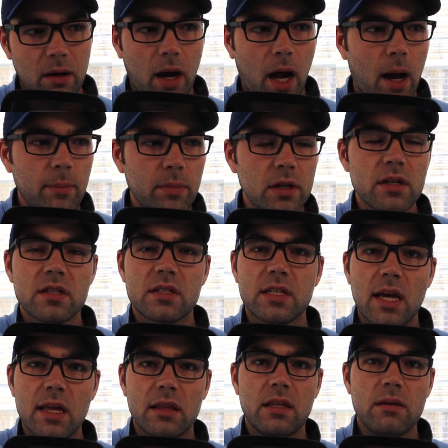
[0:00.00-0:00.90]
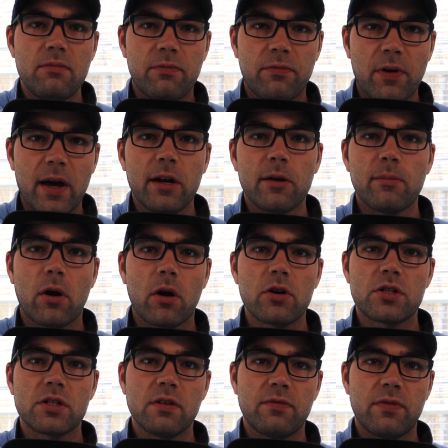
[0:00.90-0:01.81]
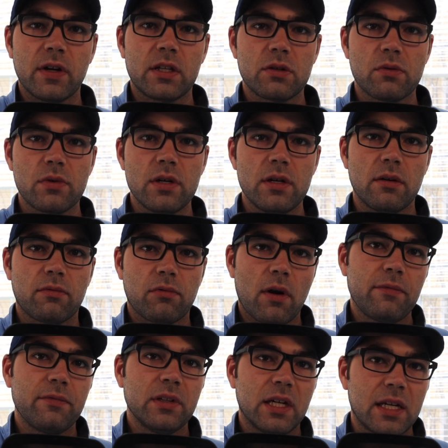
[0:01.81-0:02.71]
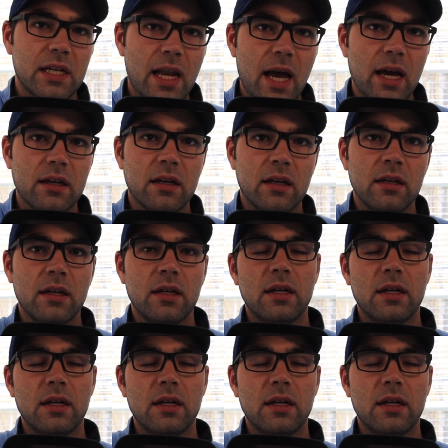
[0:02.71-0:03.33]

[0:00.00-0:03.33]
I'm going to say, the final margin of victory of roughly a neck.